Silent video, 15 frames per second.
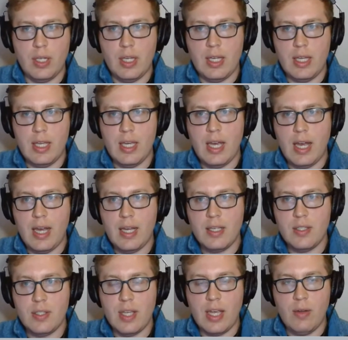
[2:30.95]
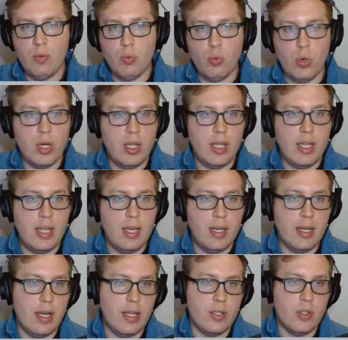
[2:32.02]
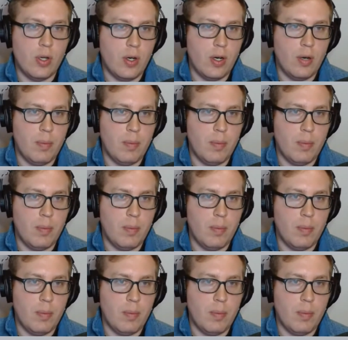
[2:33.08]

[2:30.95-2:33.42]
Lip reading: He has a really nice arm.